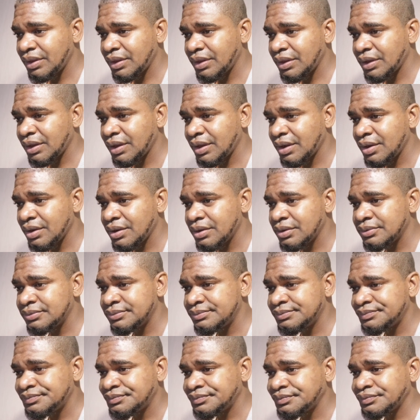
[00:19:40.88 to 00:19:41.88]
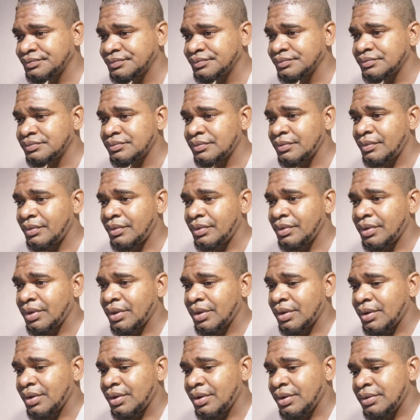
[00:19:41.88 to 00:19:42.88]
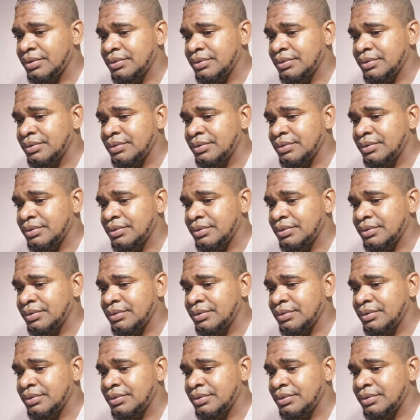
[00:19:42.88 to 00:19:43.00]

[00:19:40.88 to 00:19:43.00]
No words are spoken by the person on screen.